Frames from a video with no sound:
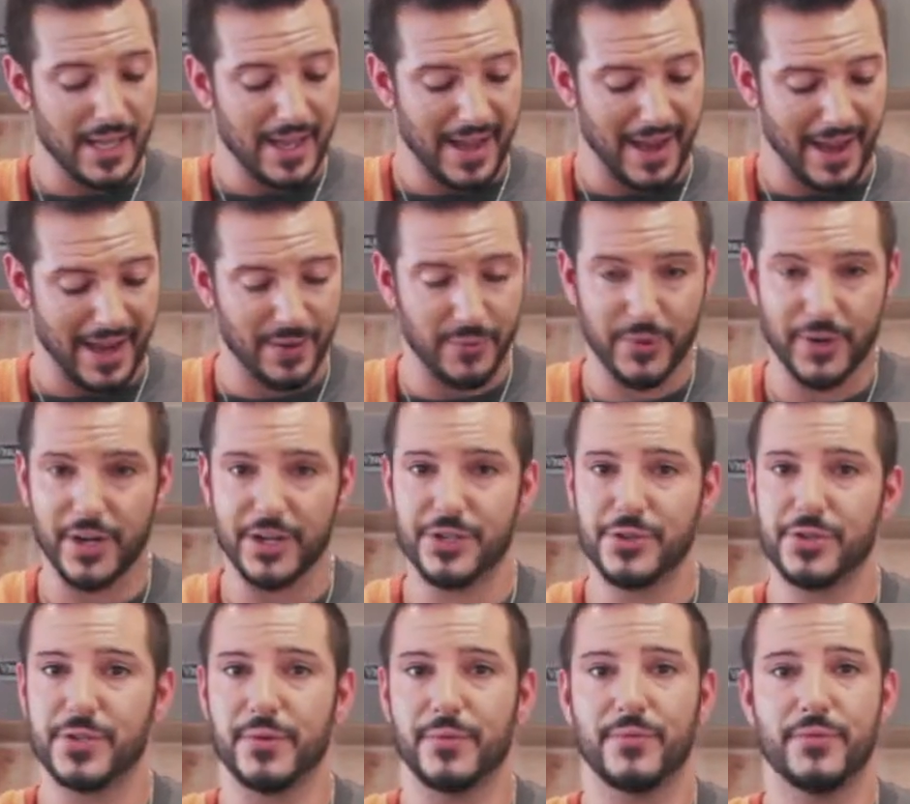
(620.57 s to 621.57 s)
And we're gonna
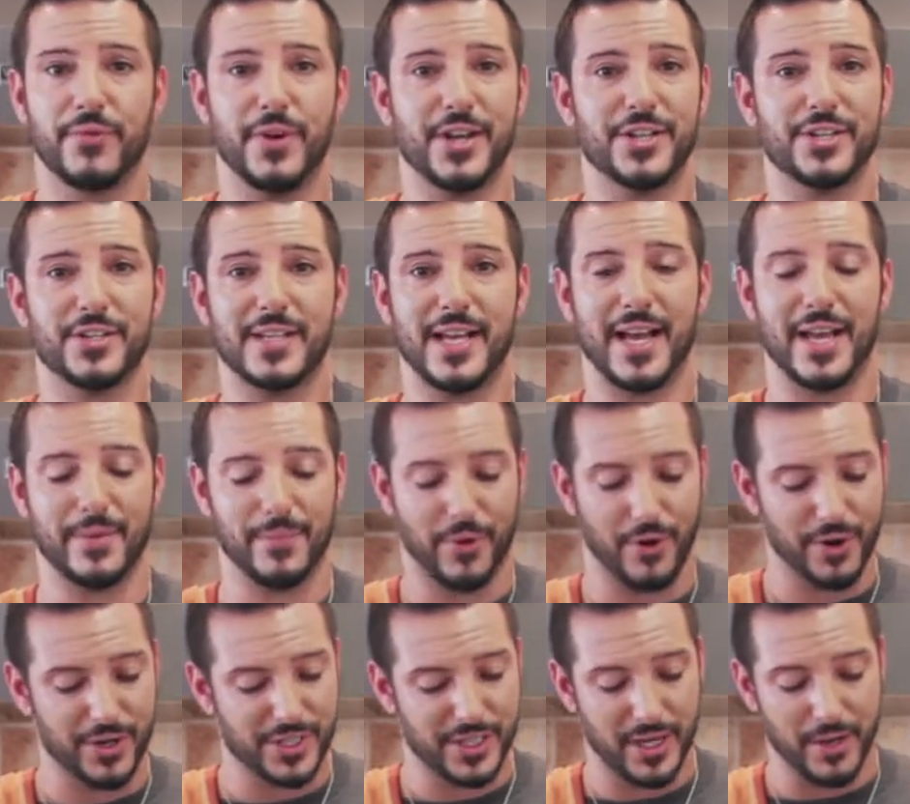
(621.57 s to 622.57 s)
do some fresh Italian
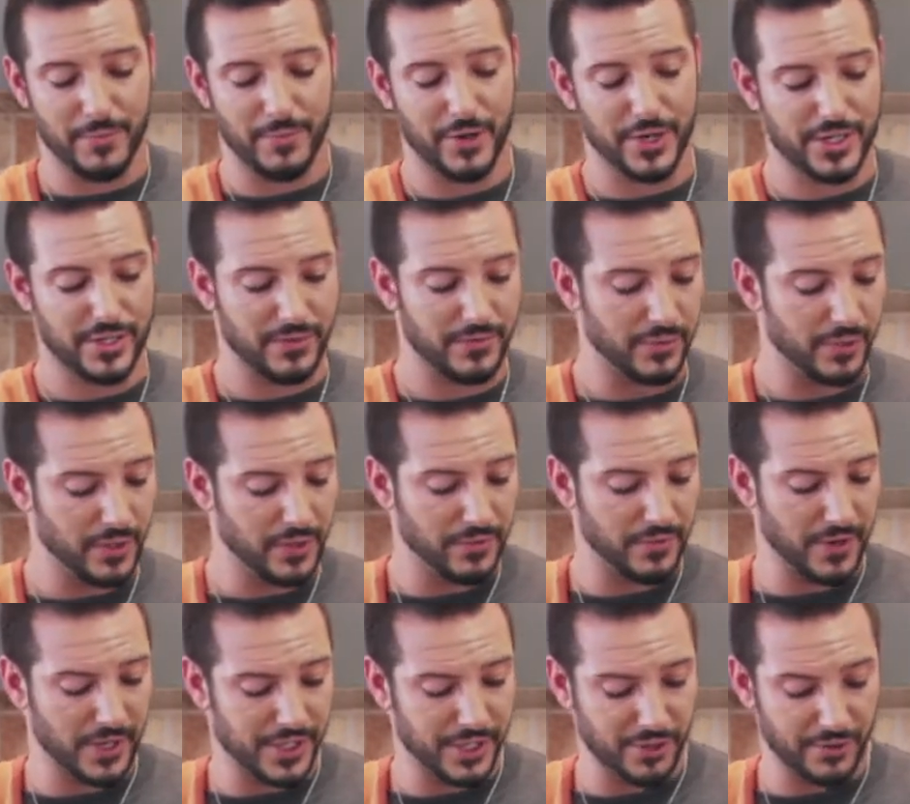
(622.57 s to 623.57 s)
parsley and a bunch of really
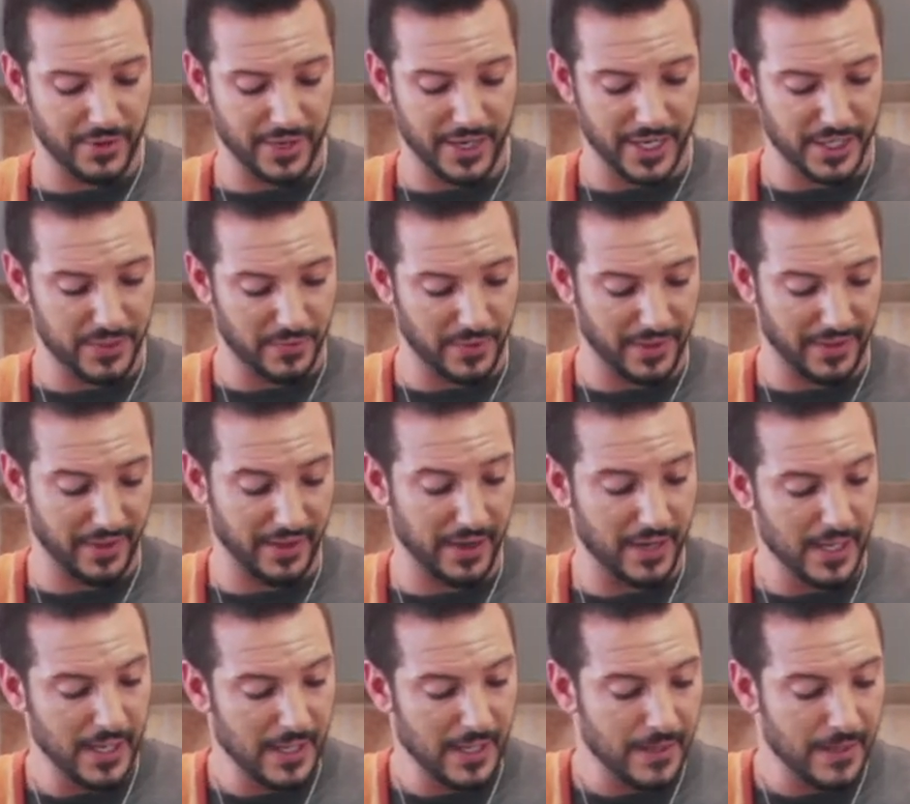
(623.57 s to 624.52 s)
fresh ingredients with it.